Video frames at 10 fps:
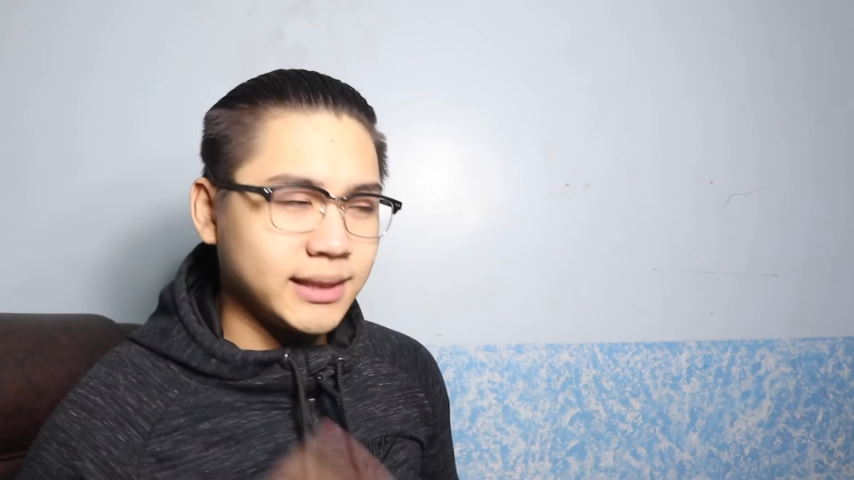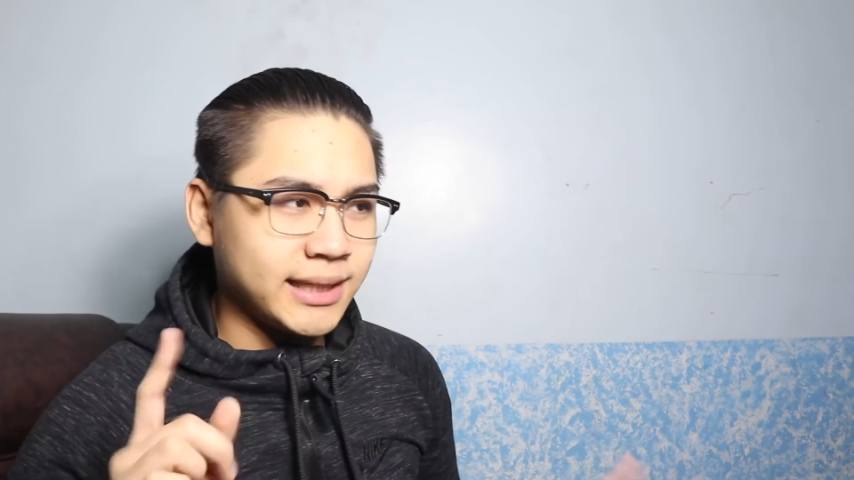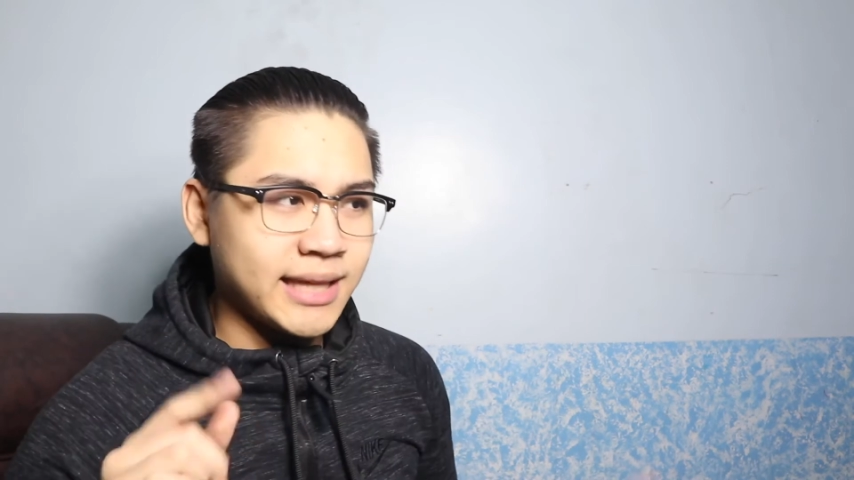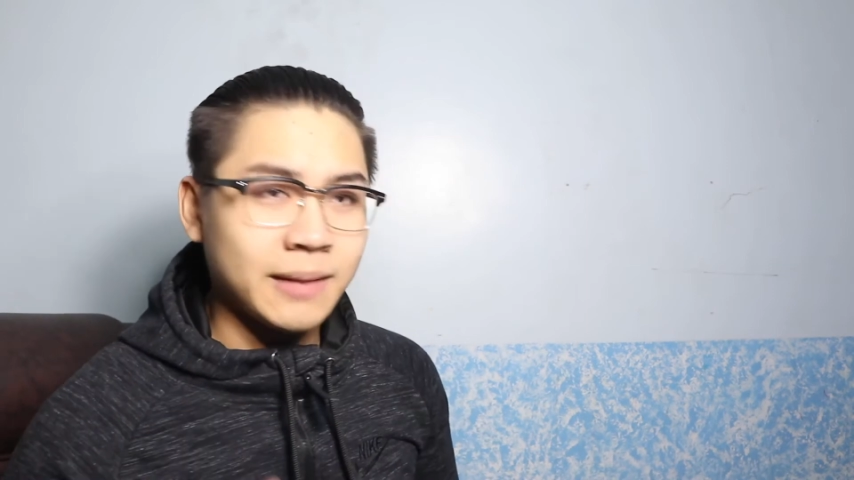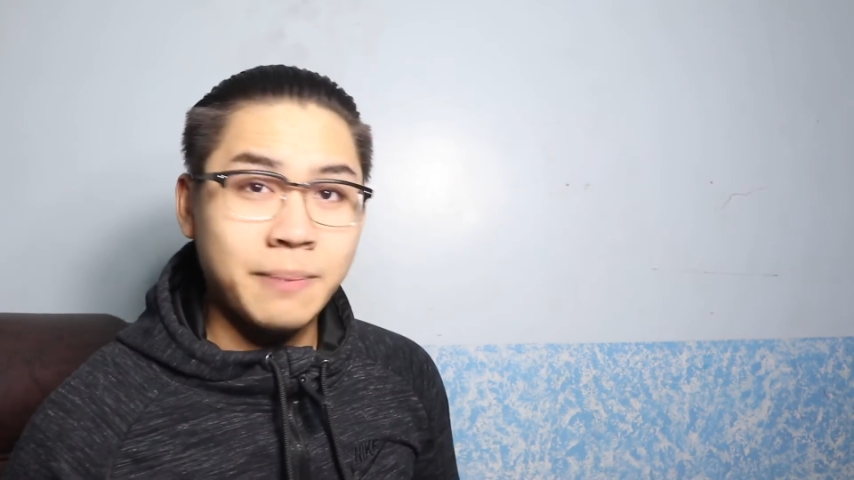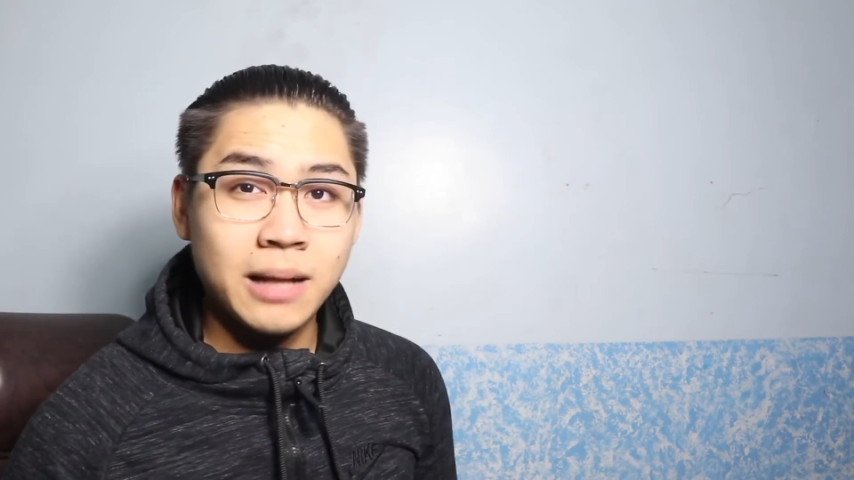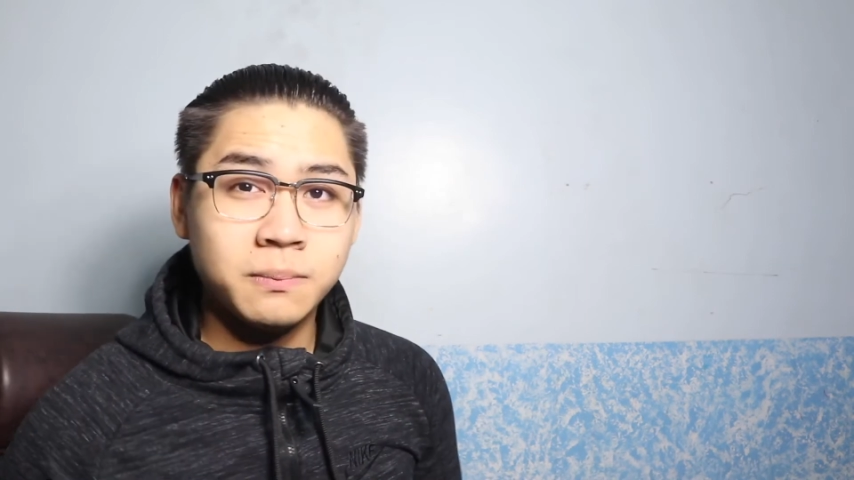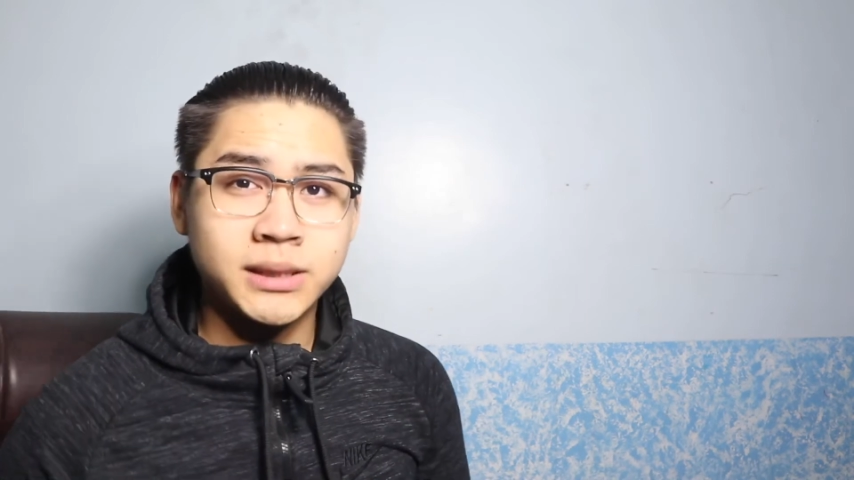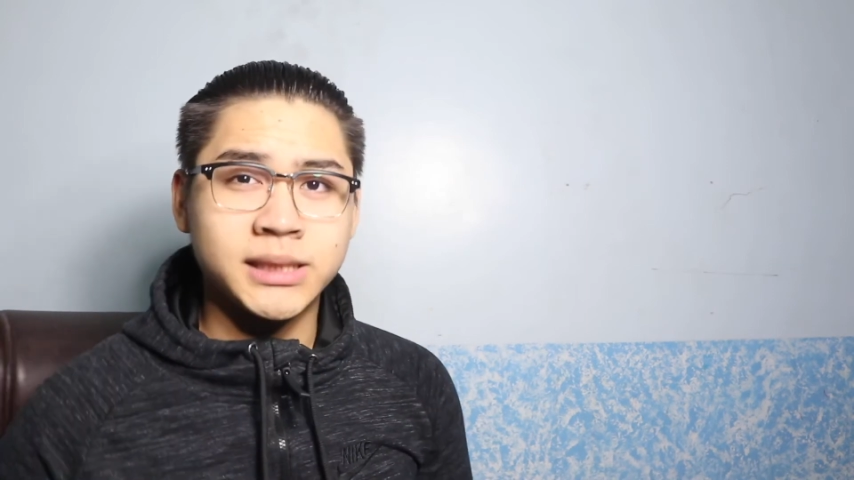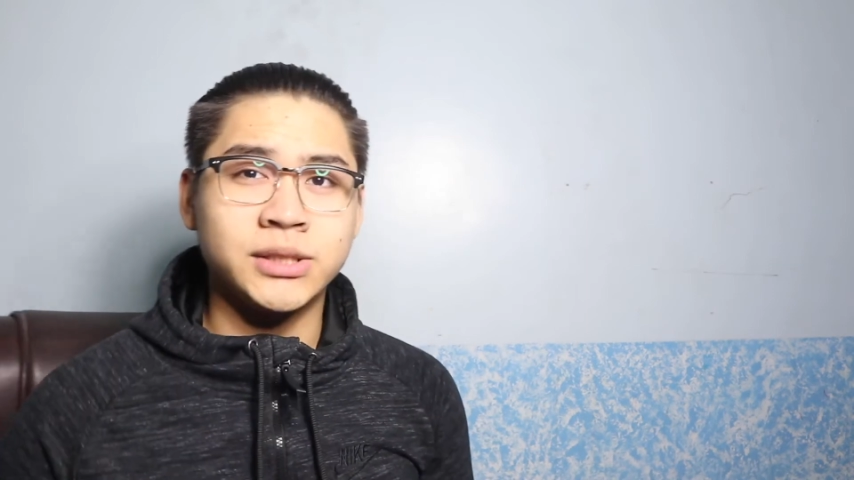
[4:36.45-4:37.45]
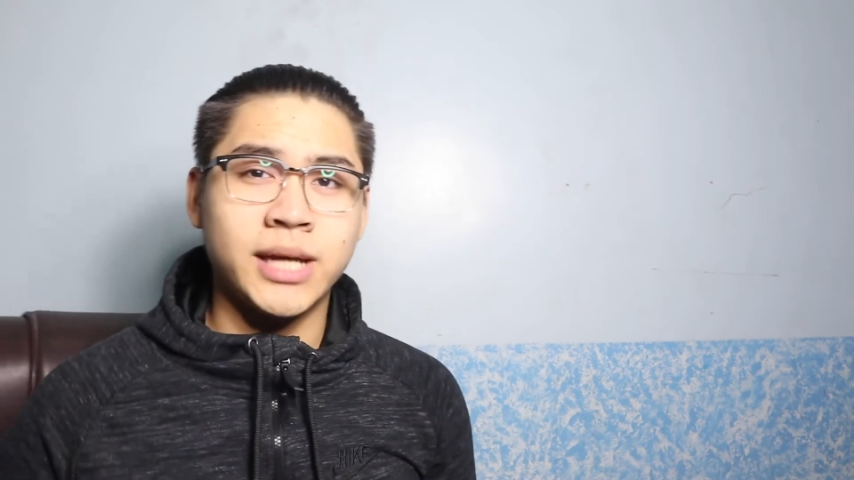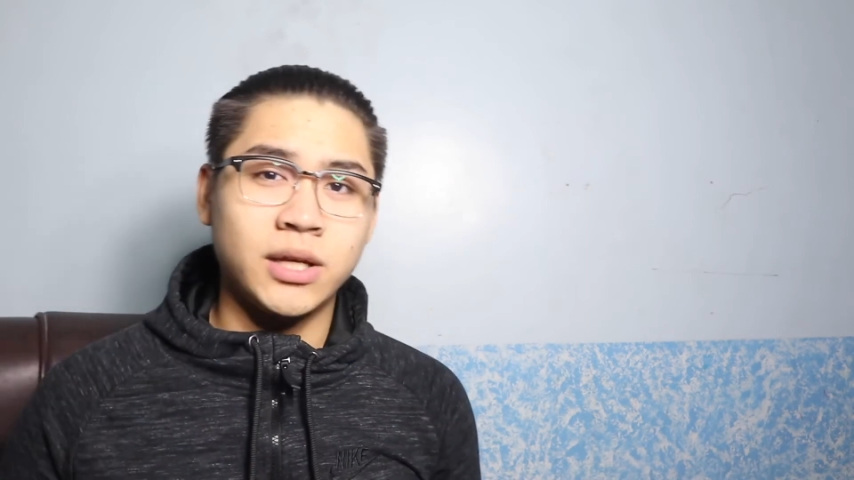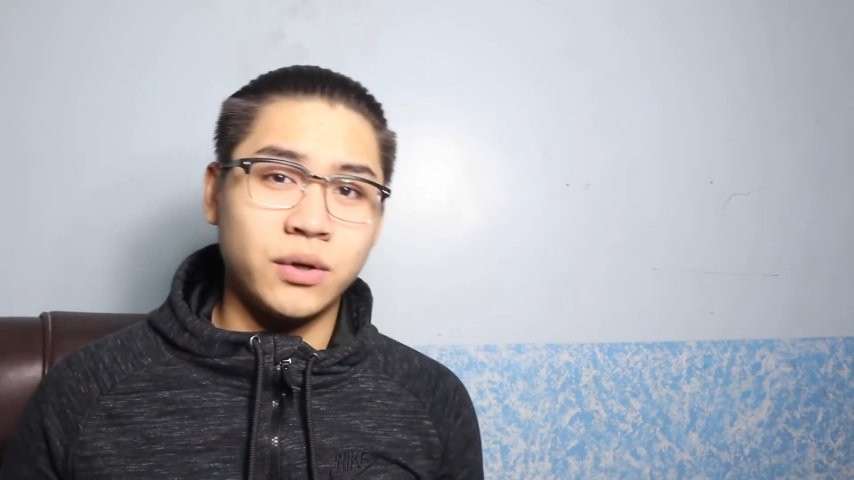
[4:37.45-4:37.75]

Click that bell button to get